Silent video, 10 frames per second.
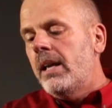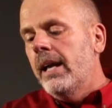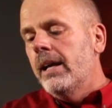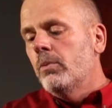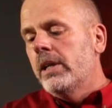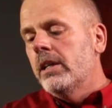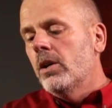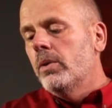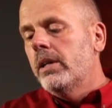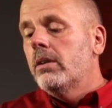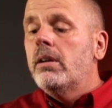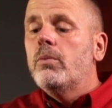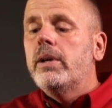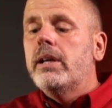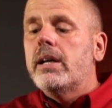and we can go in here
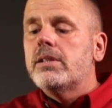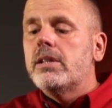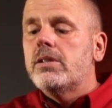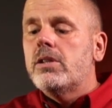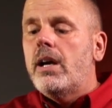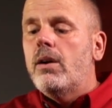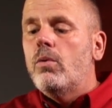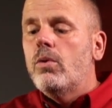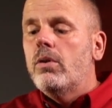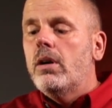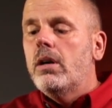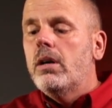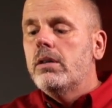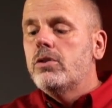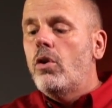and we can access
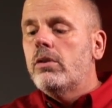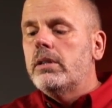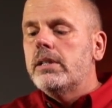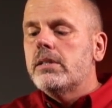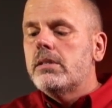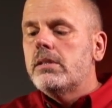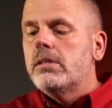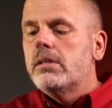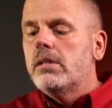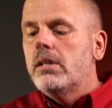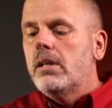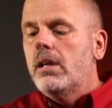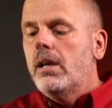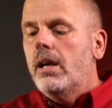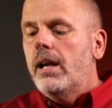our dog list,
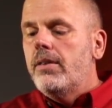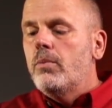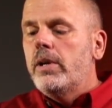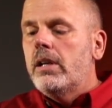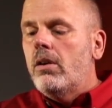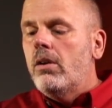and then we can